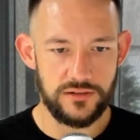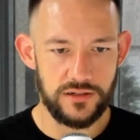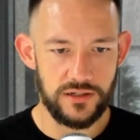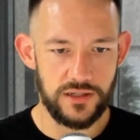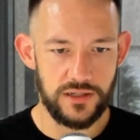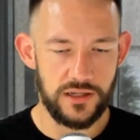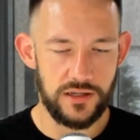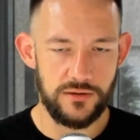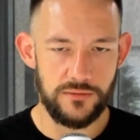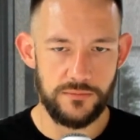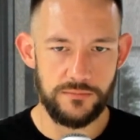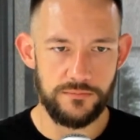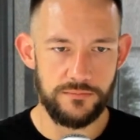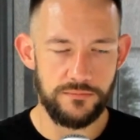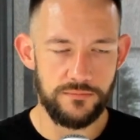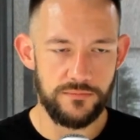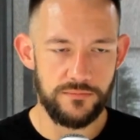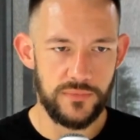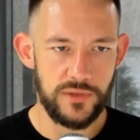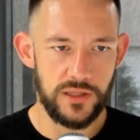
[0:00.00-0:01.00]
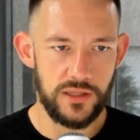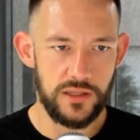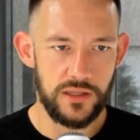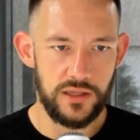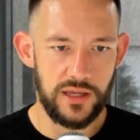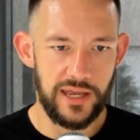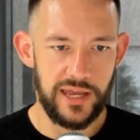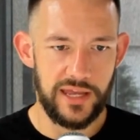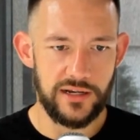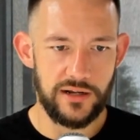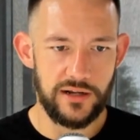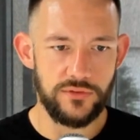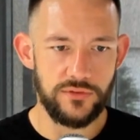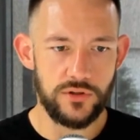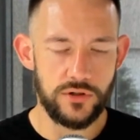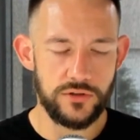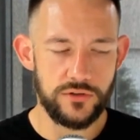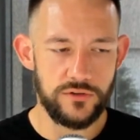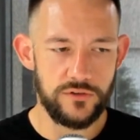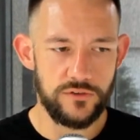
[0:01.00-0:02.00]
And I've
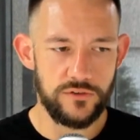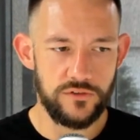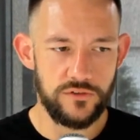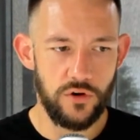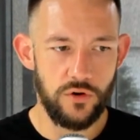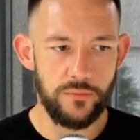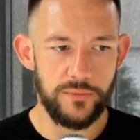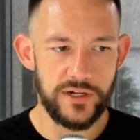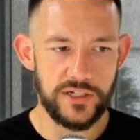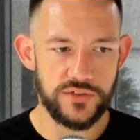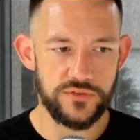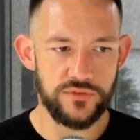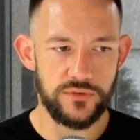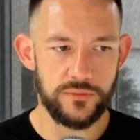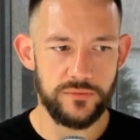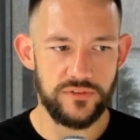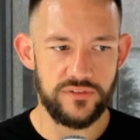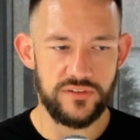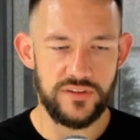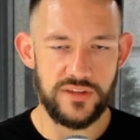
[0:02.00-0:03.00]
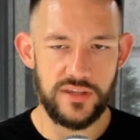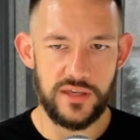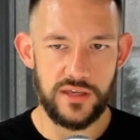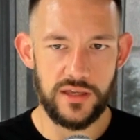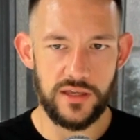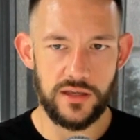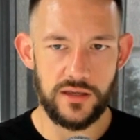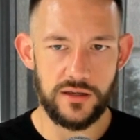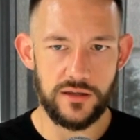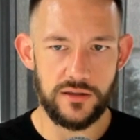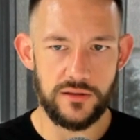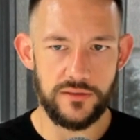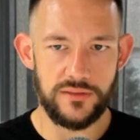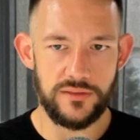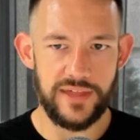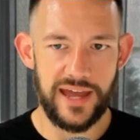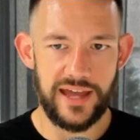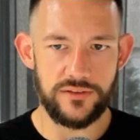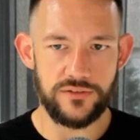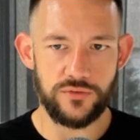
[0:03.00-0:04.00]
learned so much from seeing
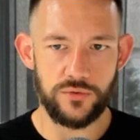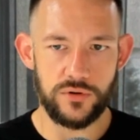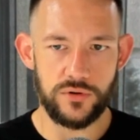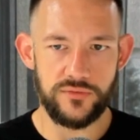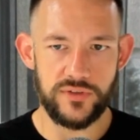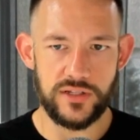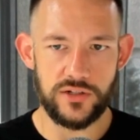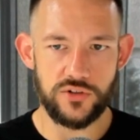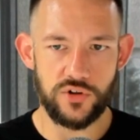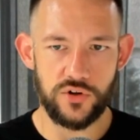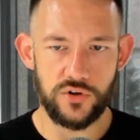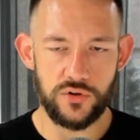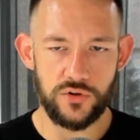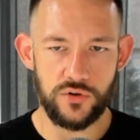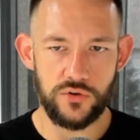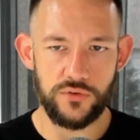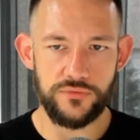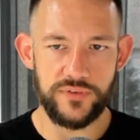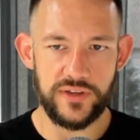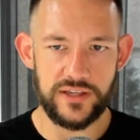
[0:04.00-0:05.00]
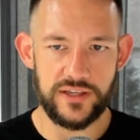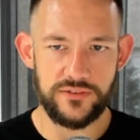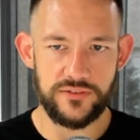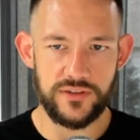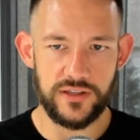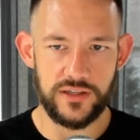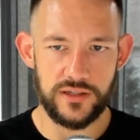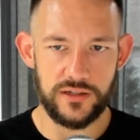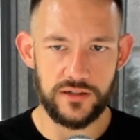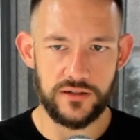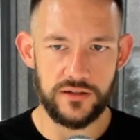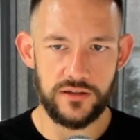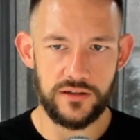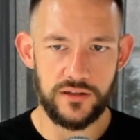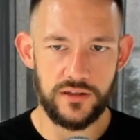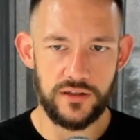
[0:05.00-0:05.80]
that sort of internal facing,